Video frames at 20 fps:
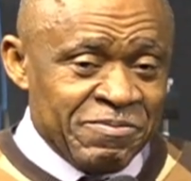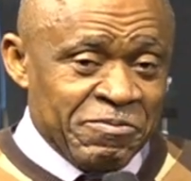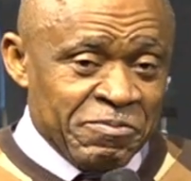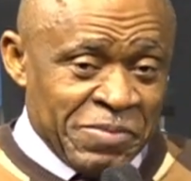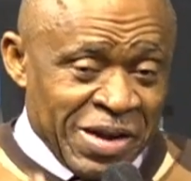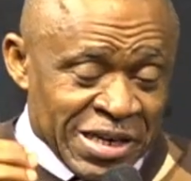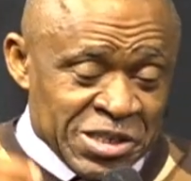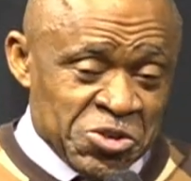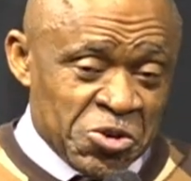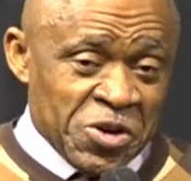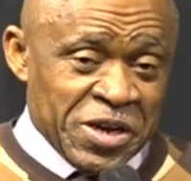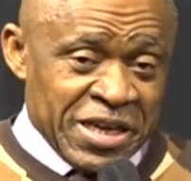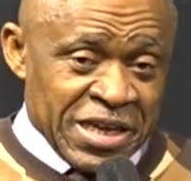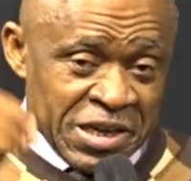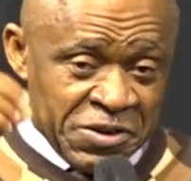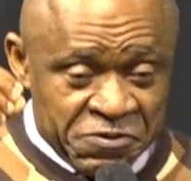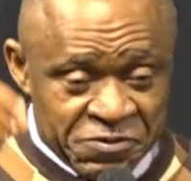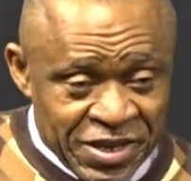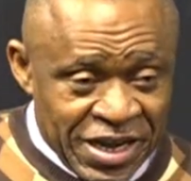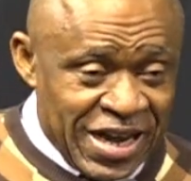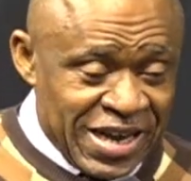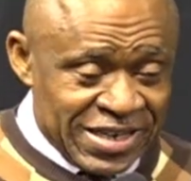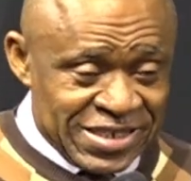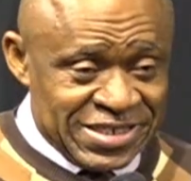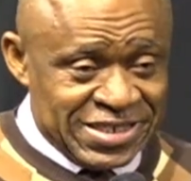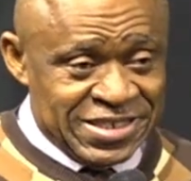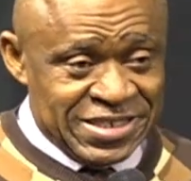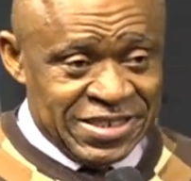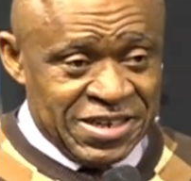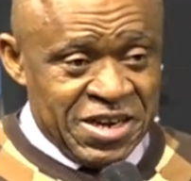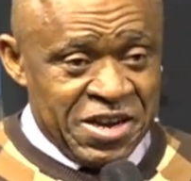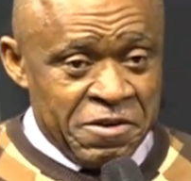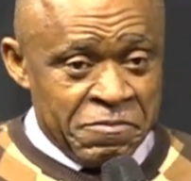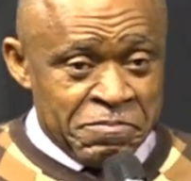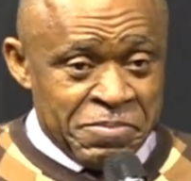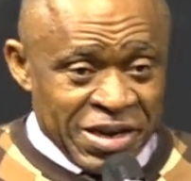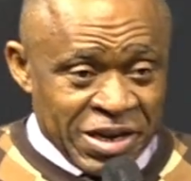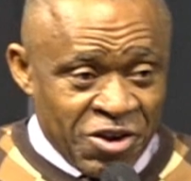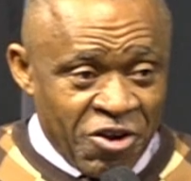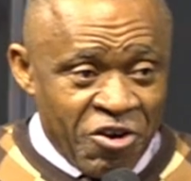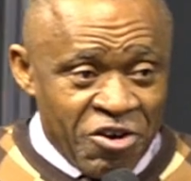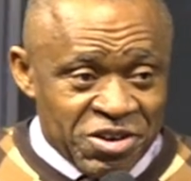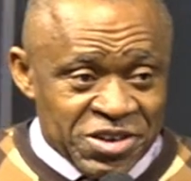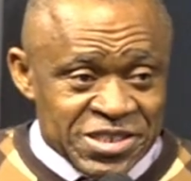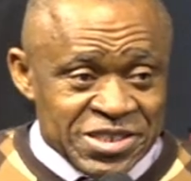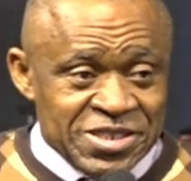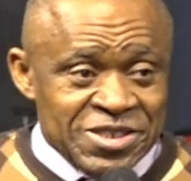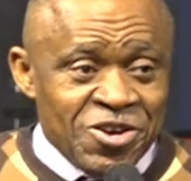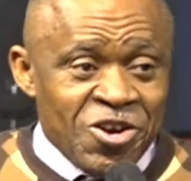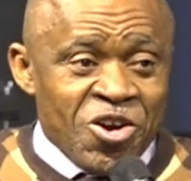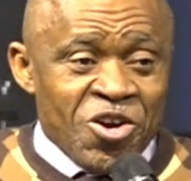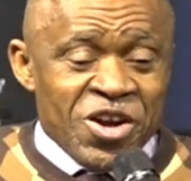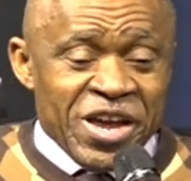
but to give thanks, because